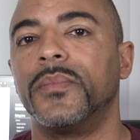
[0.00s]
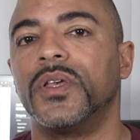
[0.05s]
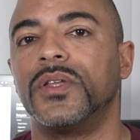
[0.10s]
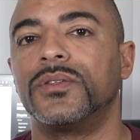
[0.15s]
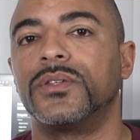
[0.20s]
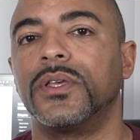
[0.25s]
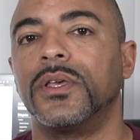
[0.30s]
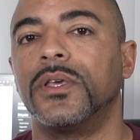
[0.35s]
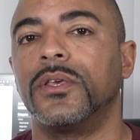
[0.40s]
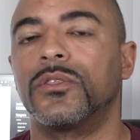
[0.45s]

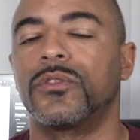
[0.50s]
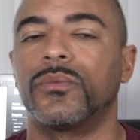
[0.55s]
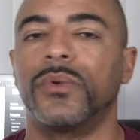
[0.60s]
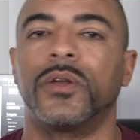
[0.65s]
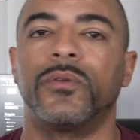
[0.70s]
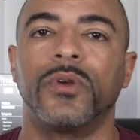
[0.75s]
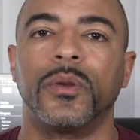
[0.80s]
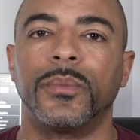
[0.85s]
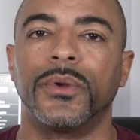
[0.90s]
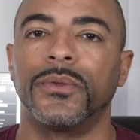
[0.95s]
It's a
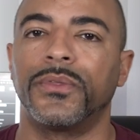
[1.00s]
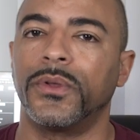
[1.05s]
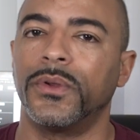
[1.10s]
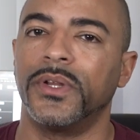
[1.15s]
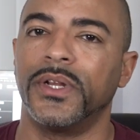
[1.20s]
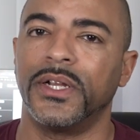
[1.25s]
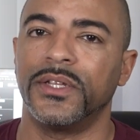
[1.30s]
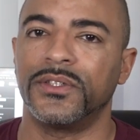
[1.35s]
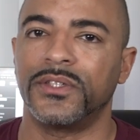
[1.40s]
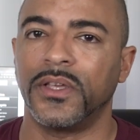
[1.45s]
Threadripper
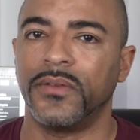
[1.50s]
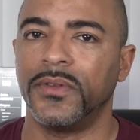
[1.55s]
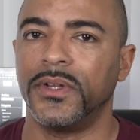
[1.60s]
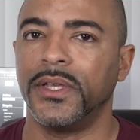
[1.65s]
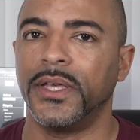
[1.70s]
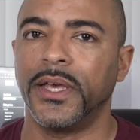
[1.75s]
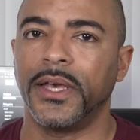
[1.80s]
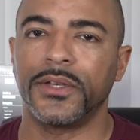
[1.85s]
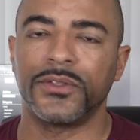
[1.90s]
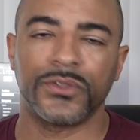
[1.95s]

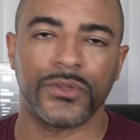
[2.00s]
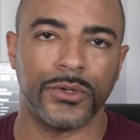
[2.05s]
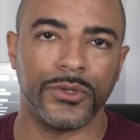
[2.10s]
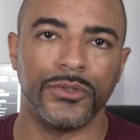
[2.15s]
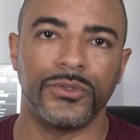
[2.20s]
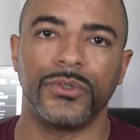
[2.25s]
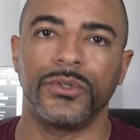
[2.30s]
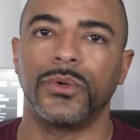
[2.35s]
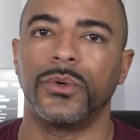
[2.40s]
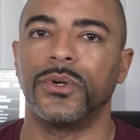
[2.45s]
3970X,
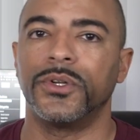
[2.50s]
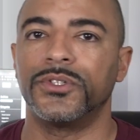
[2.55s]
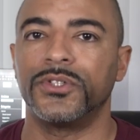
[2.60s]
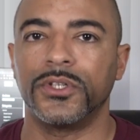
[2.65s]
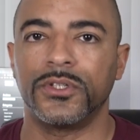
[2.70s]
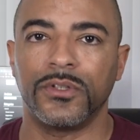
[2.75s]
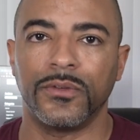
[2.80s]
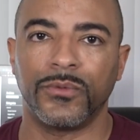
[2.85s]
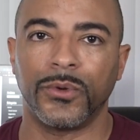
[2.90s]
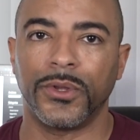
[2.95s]
32 core,
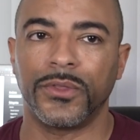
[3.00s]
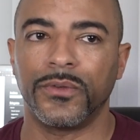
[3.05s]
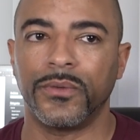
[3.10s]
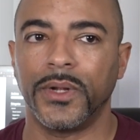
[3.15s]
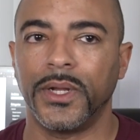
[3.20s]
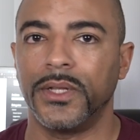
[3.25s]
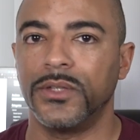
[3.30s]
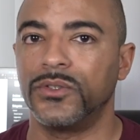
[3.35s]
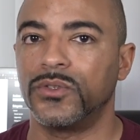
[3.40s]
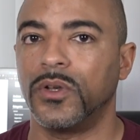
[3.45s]
64
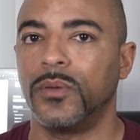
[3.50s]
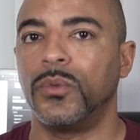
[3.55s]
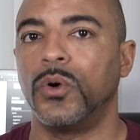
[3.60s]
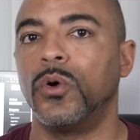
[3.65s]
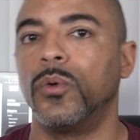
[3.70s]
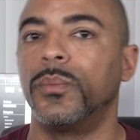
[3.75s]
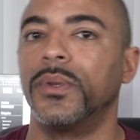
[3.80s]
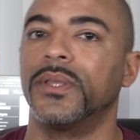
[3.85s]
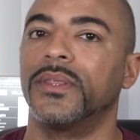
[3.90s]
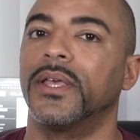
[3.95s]
threads. So I'm
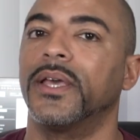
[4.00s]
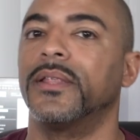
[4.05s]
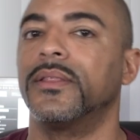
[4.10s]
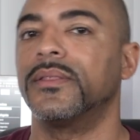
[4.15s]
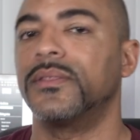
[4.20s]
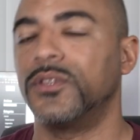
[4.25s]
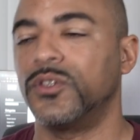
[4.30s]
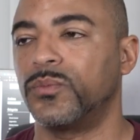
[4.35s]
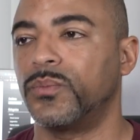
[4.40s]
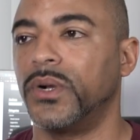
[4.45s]
hoping that
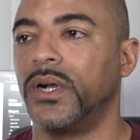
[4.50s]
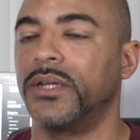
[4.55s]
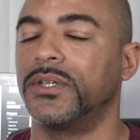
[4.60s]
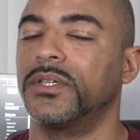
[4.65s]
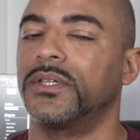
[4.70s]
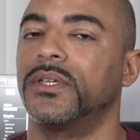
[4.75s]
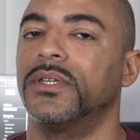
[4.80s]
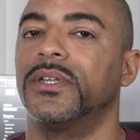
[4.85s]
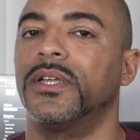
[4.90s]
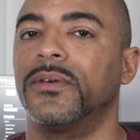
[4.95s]
this
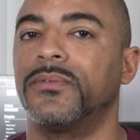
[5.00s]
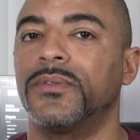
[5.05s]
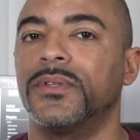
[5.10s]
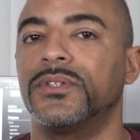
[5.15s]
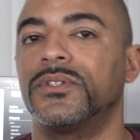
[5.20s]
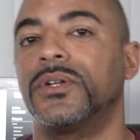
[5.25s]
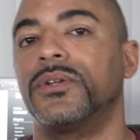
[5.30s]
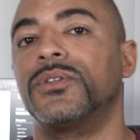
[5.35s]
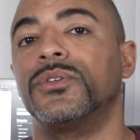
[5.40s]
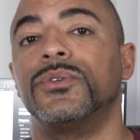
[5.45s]
project can definitely
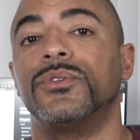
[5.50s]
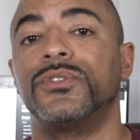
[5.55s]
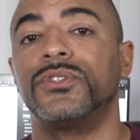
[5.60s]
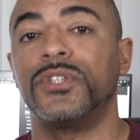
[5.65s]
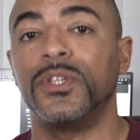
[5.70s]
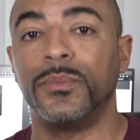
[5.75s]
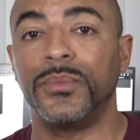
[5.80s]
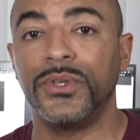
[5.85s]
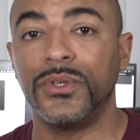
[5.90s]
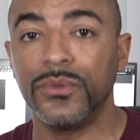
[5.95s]
start to
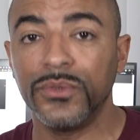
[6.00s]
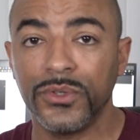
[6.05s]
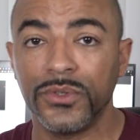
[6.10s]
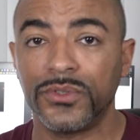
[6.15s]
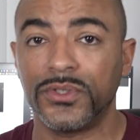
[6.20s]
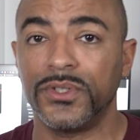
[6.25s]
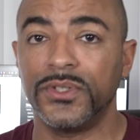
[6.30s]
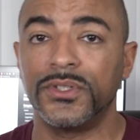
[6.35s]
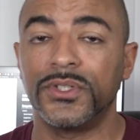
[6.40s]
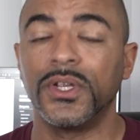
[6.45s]
use CPU
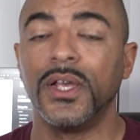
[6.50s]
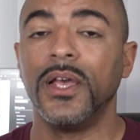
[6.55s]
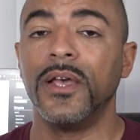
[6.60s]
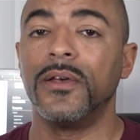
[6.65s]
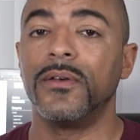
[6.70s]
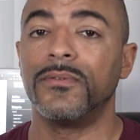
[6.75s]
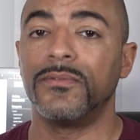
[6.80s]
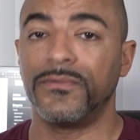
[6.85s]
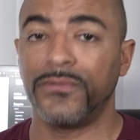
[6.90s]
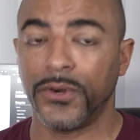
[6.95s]
usage
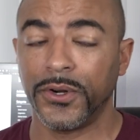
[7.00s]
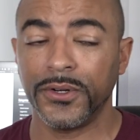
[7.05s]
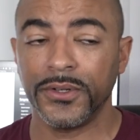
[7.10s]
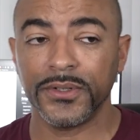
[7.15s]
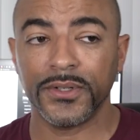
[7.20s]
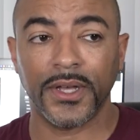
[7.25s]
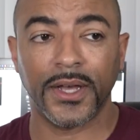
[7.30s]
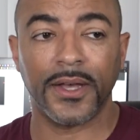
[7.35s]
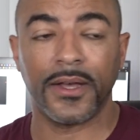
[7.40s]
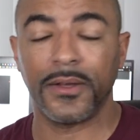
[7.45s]

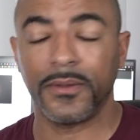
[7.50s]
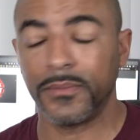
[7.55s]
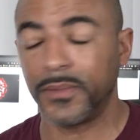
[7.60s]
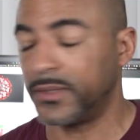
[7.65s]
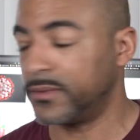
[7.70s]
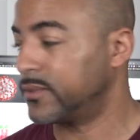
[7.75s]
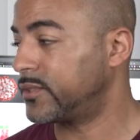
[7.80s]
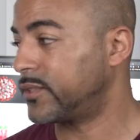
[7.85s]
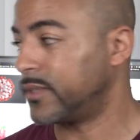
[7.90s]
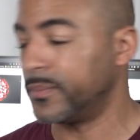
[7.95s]

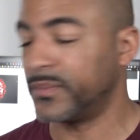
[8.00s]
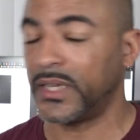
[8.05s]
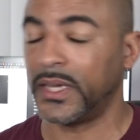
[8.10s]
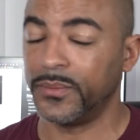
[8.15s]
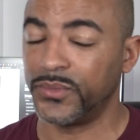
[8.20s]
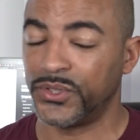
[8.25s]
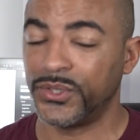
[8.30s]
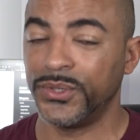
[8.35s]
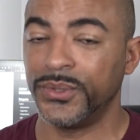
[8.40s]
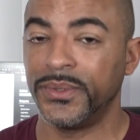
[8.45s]

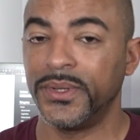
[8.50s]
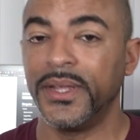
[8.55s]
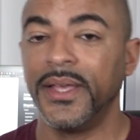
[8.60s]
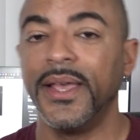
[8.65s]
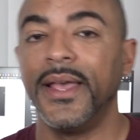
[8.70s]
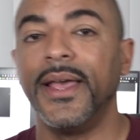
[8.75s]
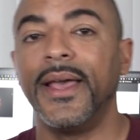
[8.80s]
sometime soon.